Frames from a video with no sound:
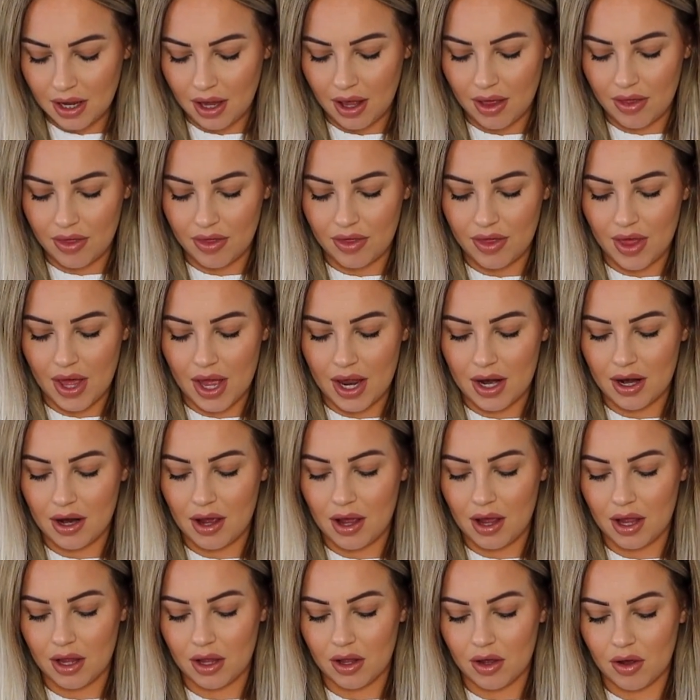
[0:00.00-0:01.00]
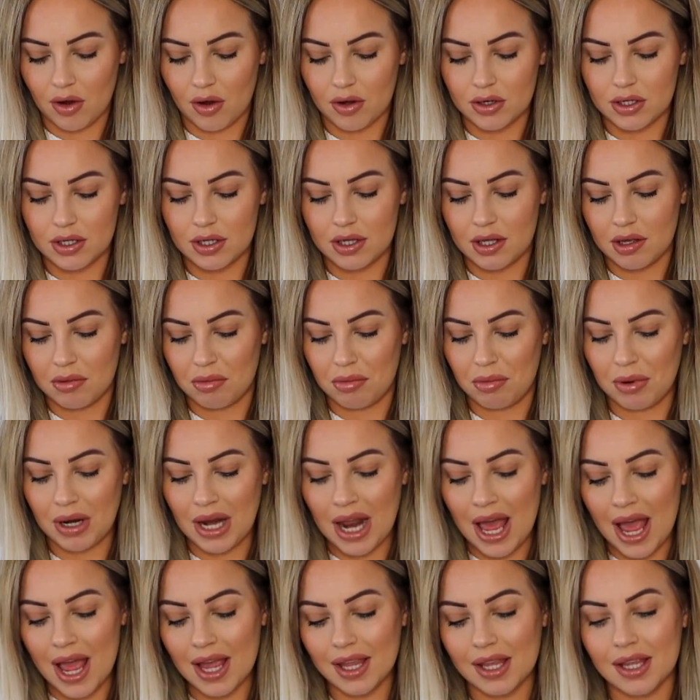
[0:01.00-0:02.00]
and then I got the
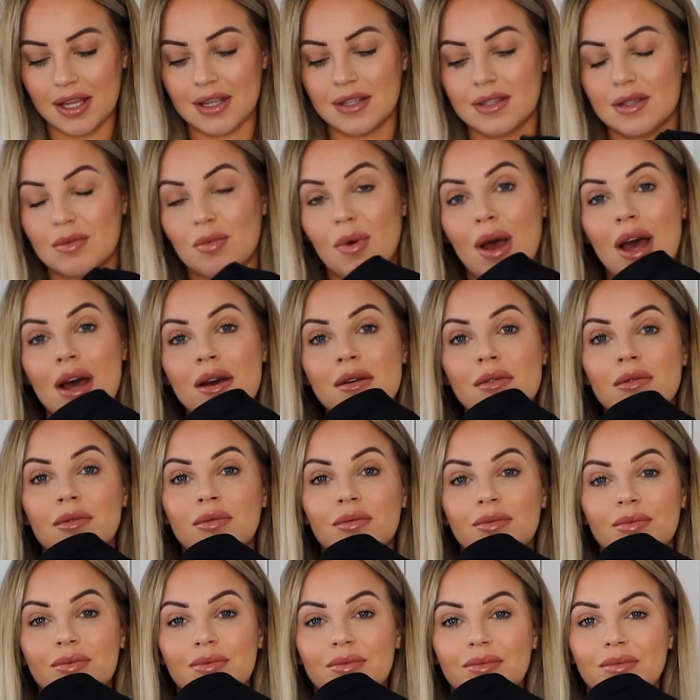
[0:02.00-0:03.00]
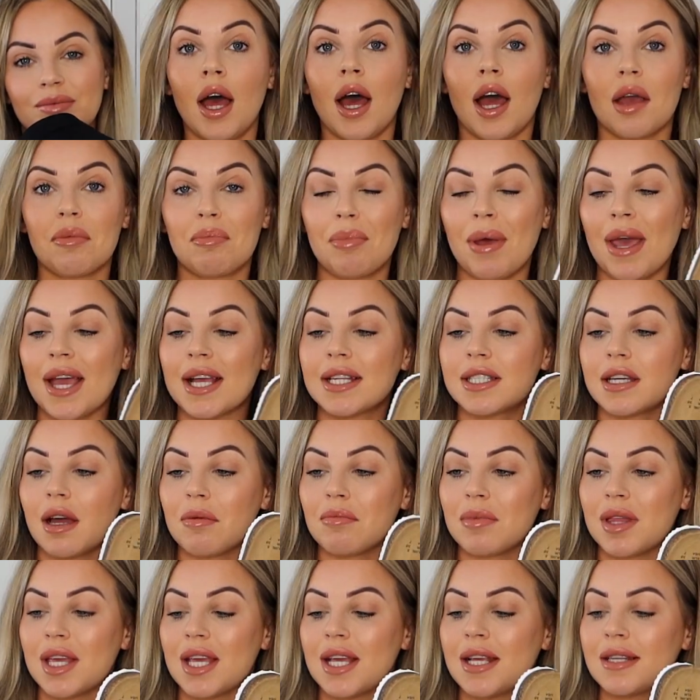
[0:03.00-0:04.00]
black as well. I picked
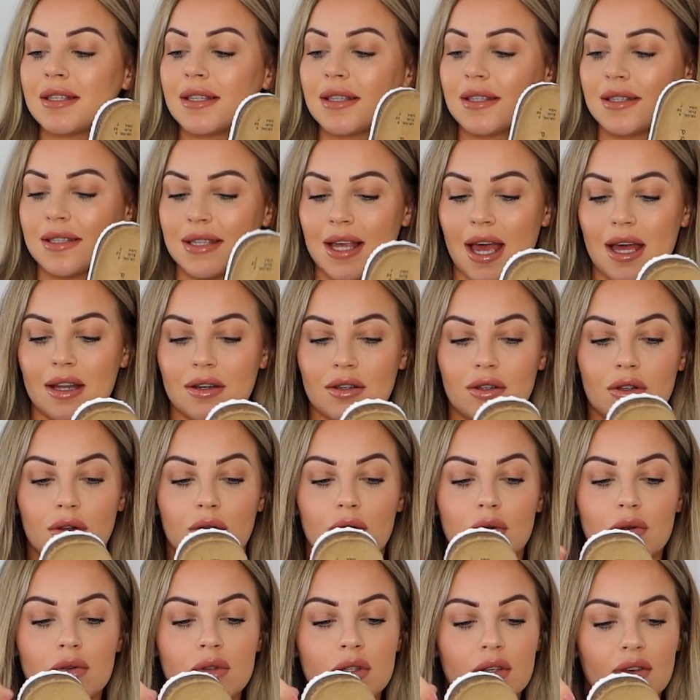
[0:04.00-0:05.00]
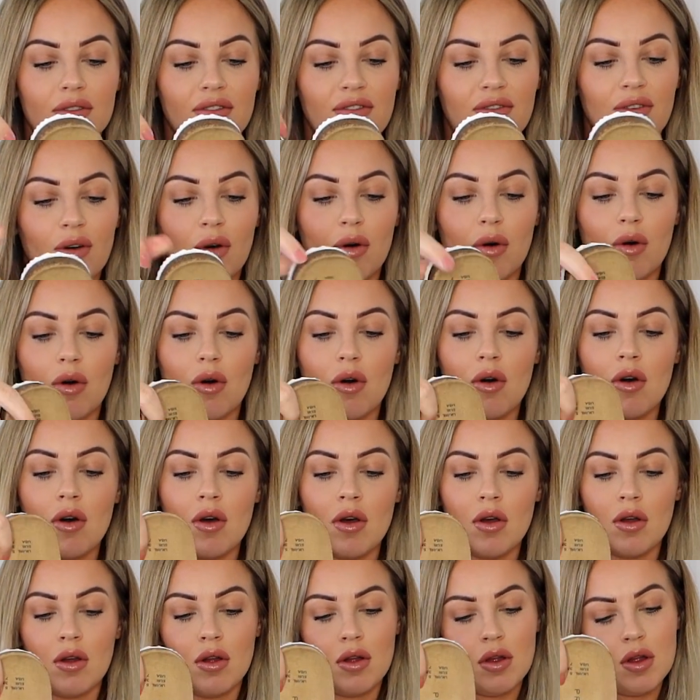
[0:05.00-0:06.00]
up these sandals
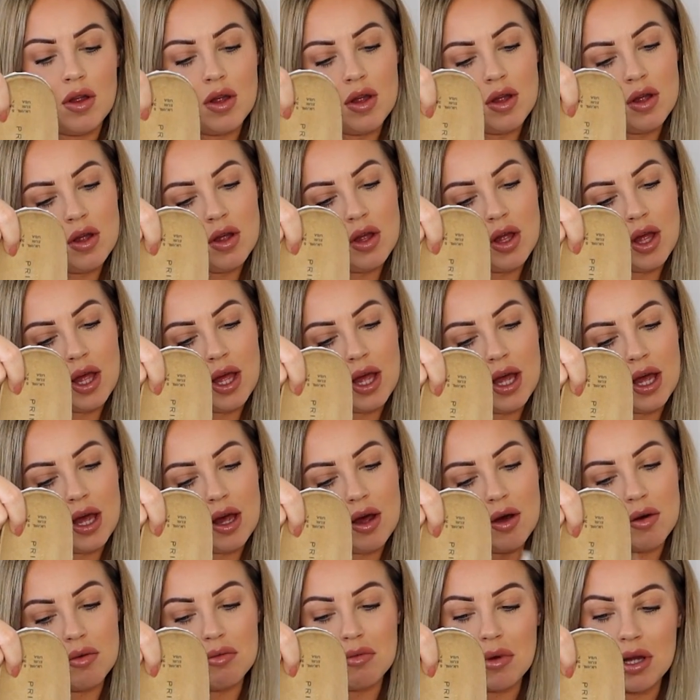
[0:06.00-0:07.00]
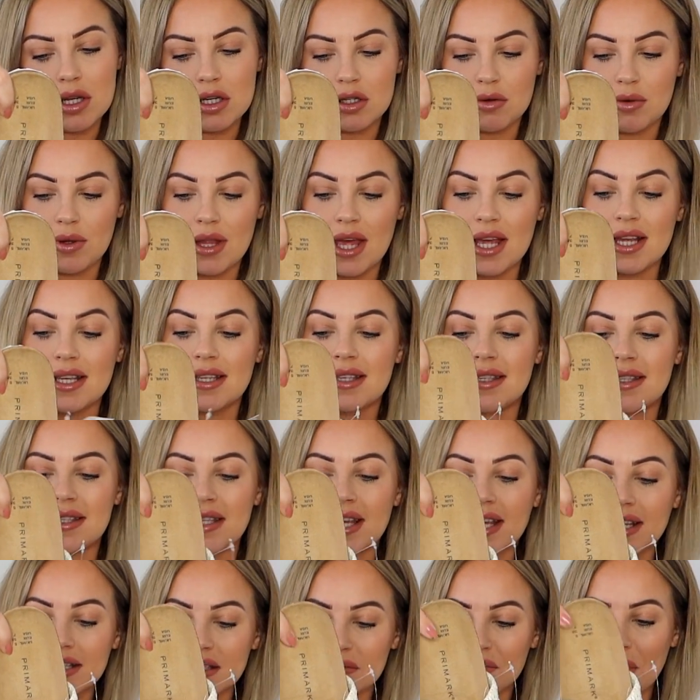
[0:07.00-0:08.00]
for, how much were they?
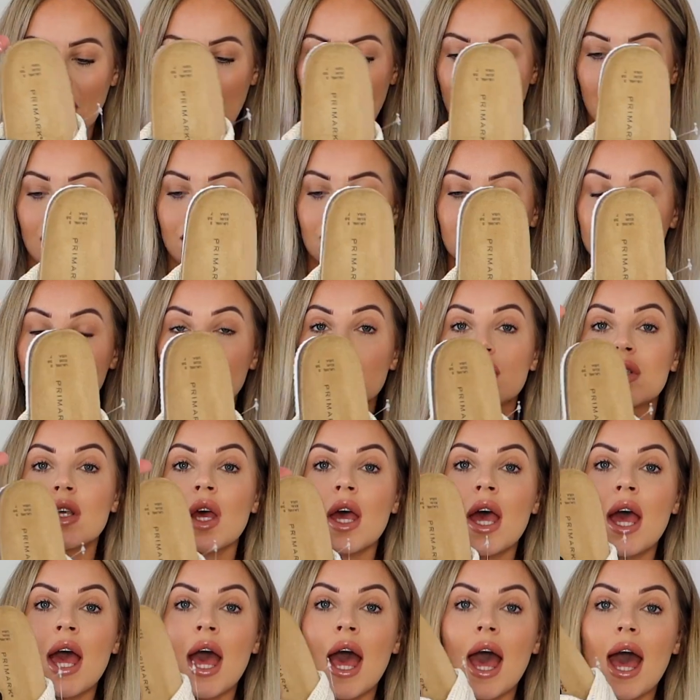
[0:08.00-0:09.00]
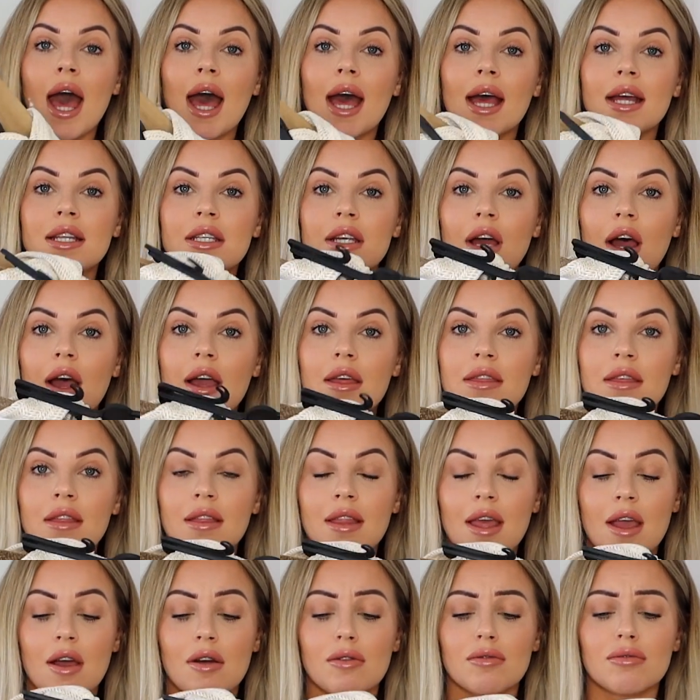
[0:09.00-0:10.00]
£6, and I think
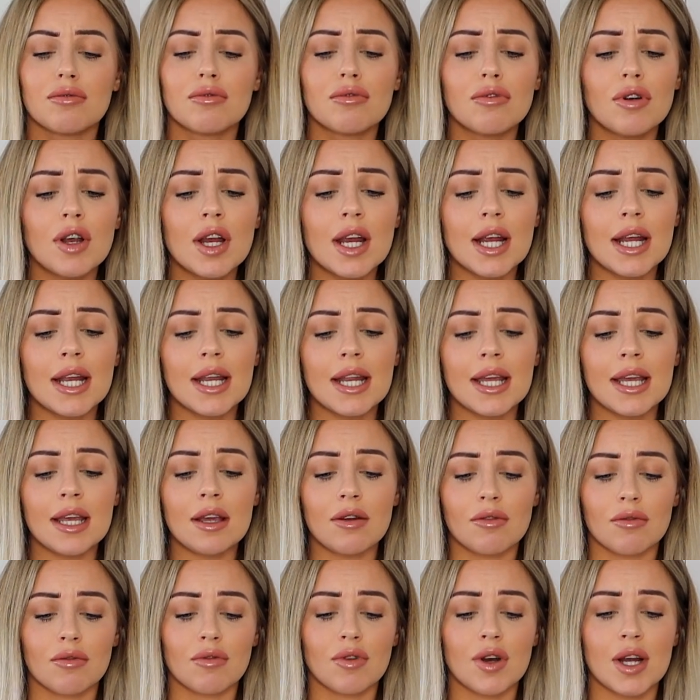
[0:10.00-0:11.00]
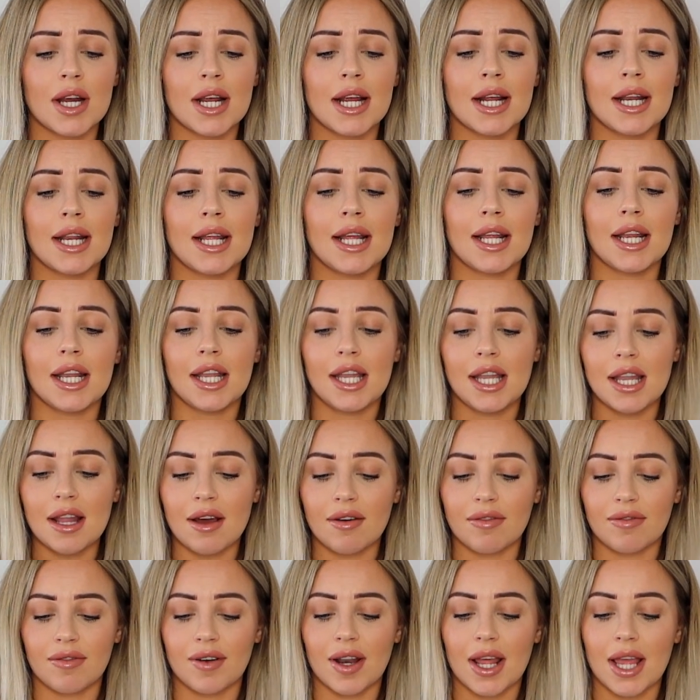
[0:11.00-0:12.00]
they are really, really
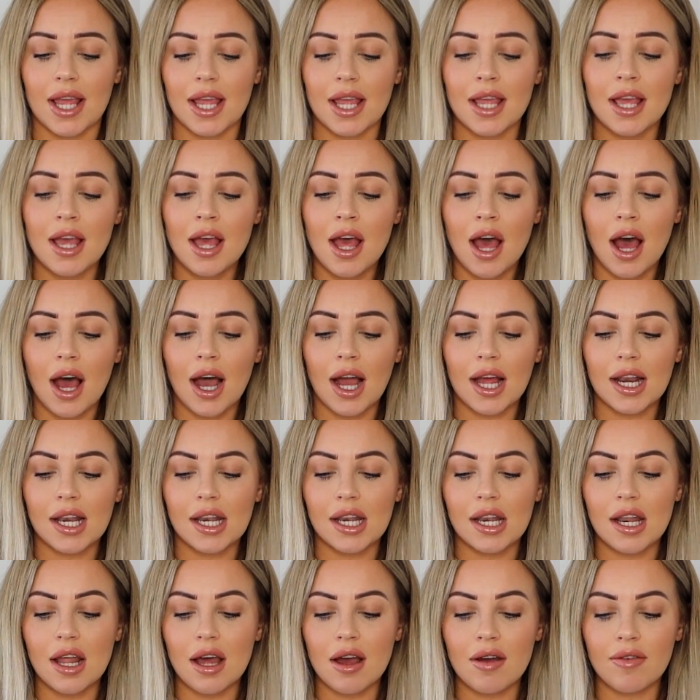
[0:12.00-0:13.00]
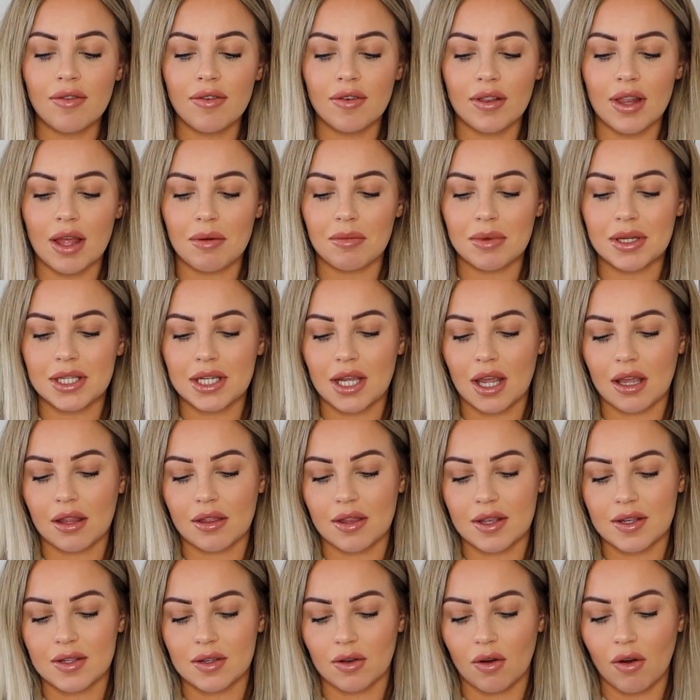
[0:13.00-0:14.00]
lovely. I love, let me take
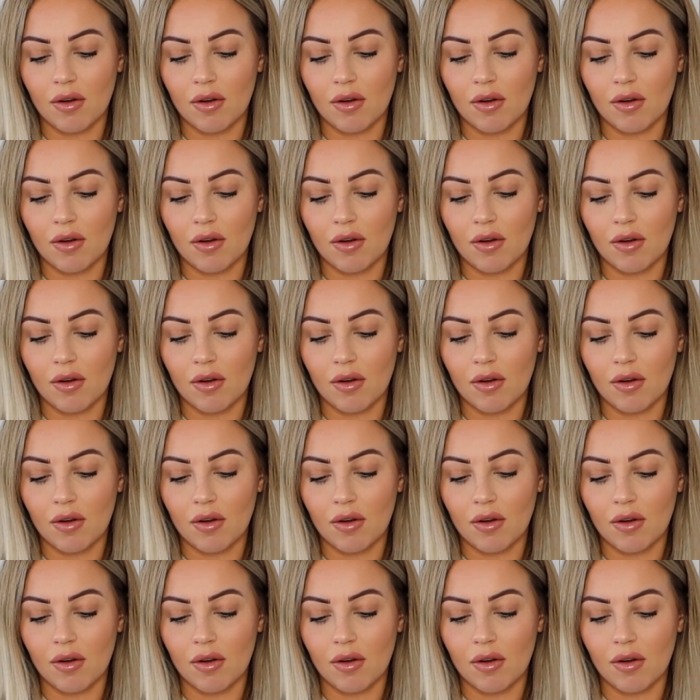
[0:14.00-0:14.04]
this